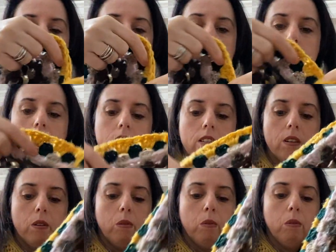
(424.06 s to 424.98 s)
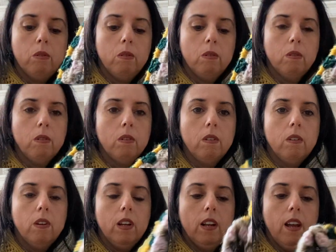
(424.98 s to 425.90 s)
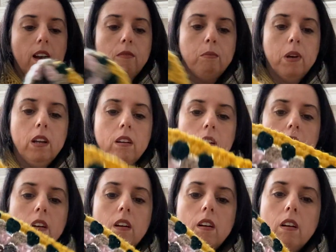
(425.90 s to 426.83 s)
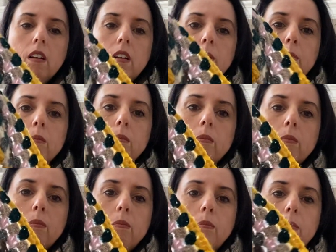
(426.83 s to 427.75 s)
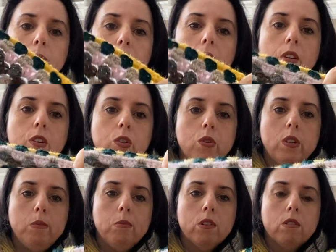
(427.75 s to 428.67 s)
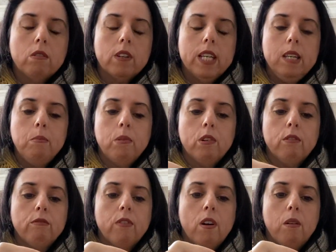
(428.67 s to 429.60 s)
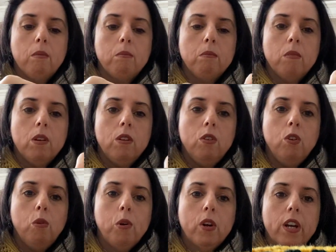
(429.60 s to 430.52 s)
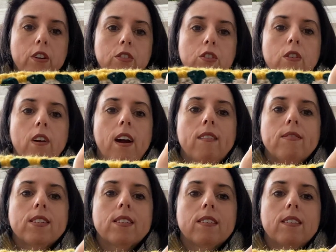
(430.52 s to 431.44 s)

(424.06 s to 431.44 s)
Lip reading: So, and I have my Progress Keeper from Noble Character Crafts,